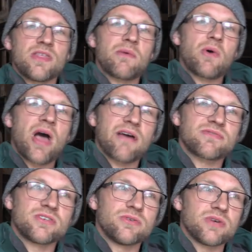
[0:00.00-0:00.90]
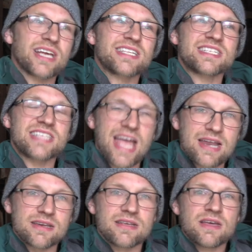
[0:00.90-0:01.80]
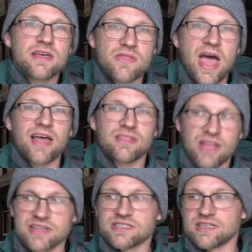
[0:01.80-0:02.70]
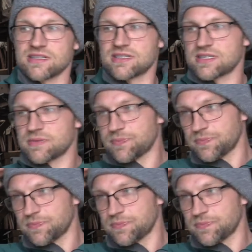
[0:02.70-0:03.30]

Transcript: they will have to extend that license.